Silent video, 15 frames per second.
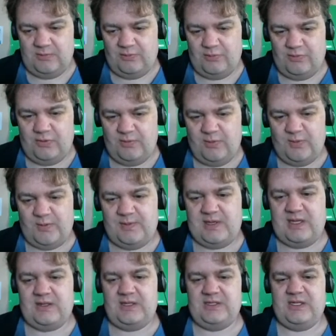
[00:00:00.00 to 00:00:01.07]
problem with
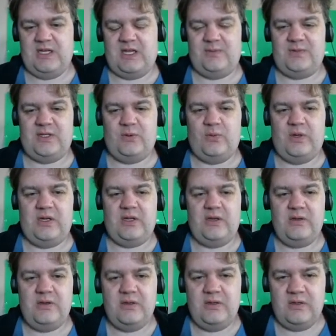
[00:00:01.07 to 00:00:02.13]
playing these games in a
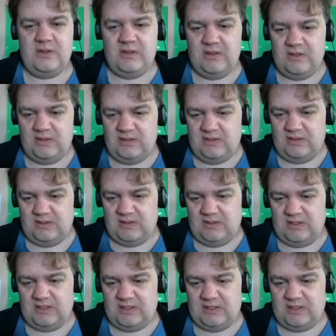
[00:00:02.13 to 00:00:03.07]
window is